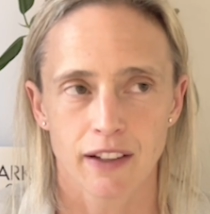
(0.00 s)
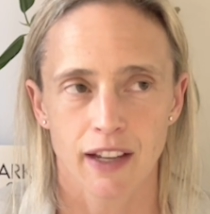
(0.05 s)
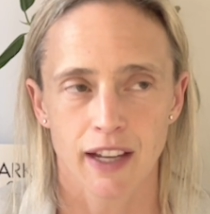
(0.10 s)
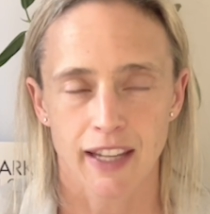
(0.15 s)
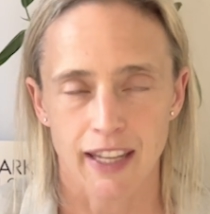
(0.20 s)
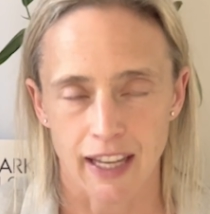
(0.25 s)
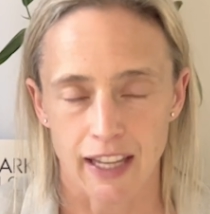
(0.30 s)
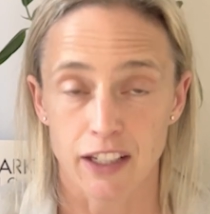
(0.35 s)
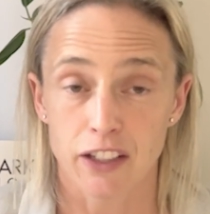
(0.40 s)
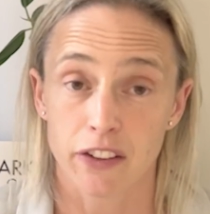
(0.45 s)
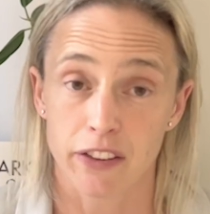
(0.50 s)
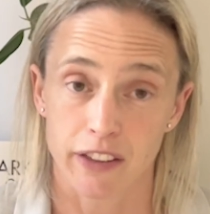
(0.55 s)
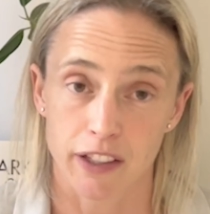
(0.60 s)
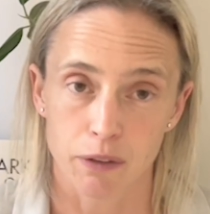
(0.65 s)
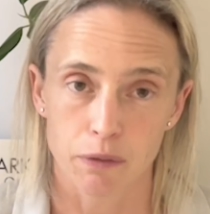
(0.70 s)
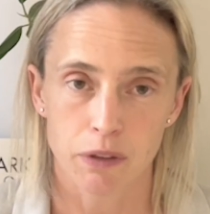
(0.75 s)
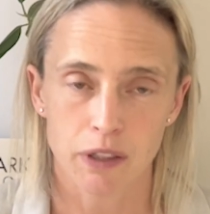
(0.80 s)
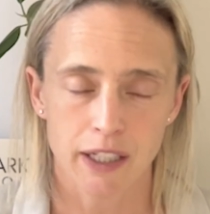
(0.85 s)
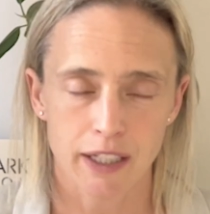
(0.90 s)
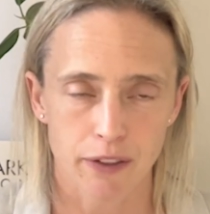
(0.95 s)
again, you
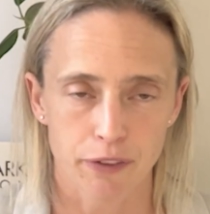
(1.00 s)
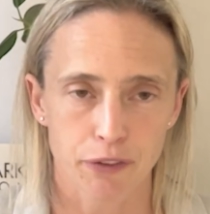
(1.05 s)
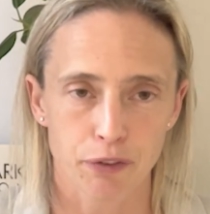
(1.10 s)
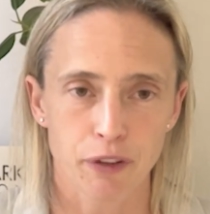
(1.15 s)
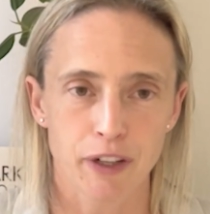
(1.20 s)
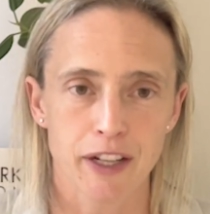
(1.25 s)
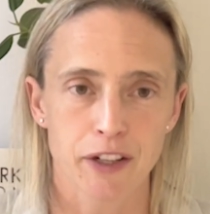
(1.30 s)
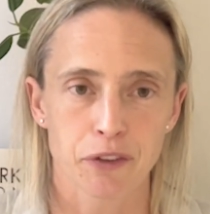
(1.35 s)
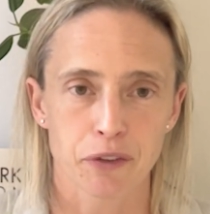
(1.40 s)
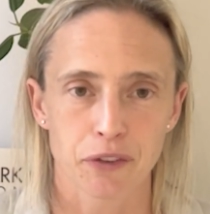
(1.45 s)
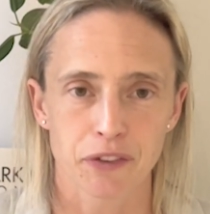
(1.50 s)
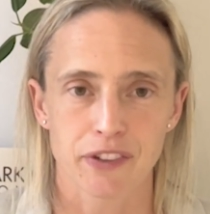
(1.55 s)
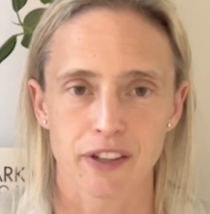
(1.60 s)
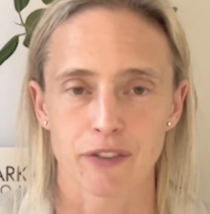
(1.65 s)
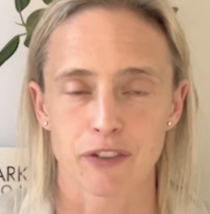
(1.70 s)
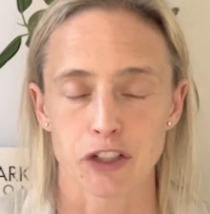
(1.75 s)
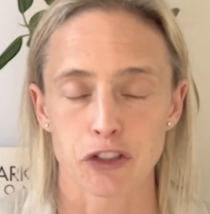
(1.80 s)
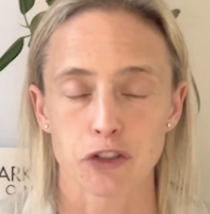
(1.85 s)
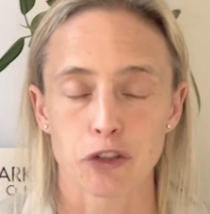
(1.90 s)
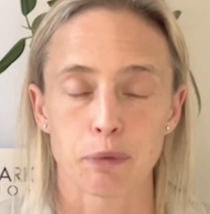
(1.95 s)
think, wow,
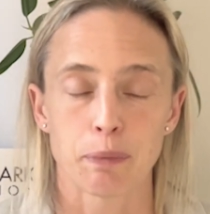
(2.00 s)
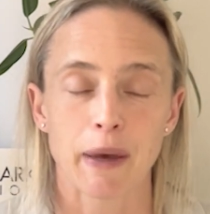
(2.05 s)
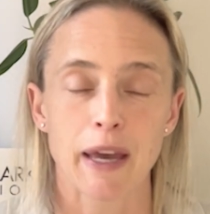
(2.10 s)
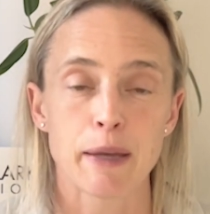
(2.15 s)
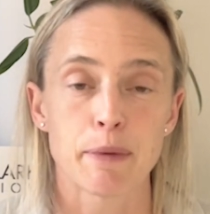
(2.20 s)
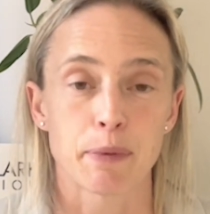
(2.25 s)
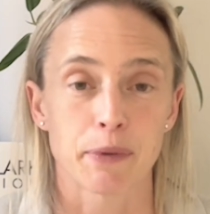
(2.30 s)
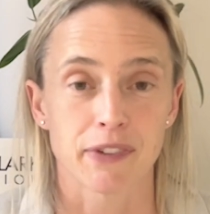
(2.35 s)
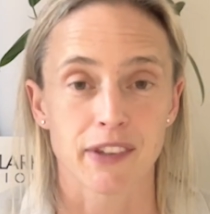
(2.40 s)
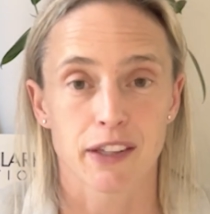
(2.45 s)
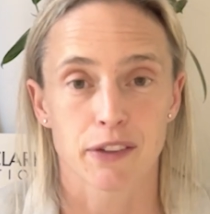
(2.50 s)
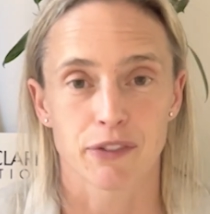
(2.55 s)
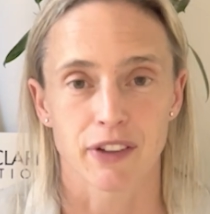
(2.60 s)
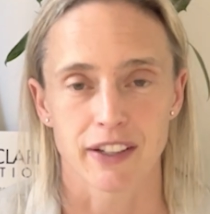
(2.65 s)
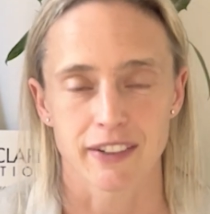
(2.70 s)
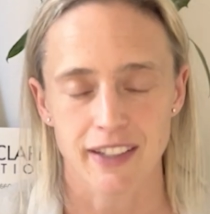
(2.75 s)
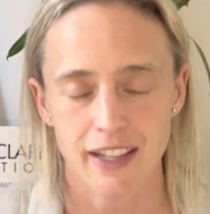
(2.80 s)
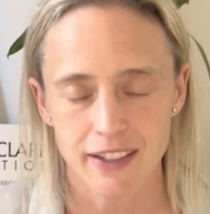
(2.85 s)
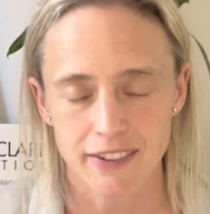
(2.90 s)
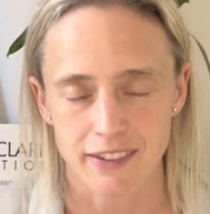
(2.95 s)
372 papers, that's
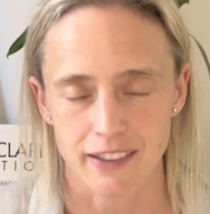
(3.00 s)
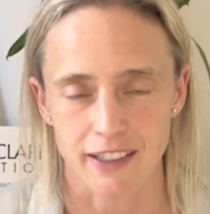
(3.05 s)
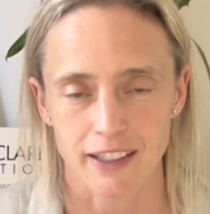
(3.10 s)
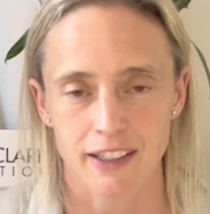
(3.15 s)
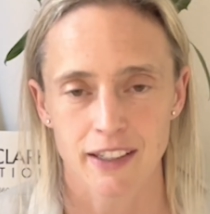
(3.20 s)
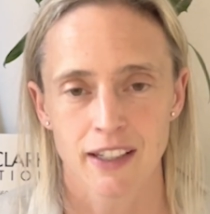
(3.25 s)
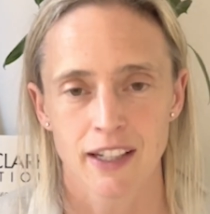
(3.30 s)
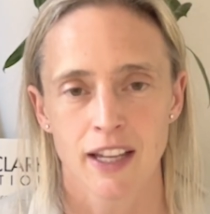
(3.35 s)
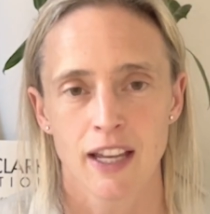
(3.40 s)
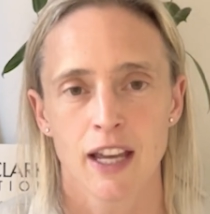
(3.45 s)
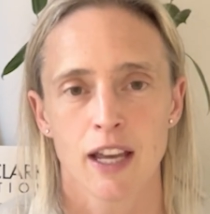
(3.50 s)
fantastic.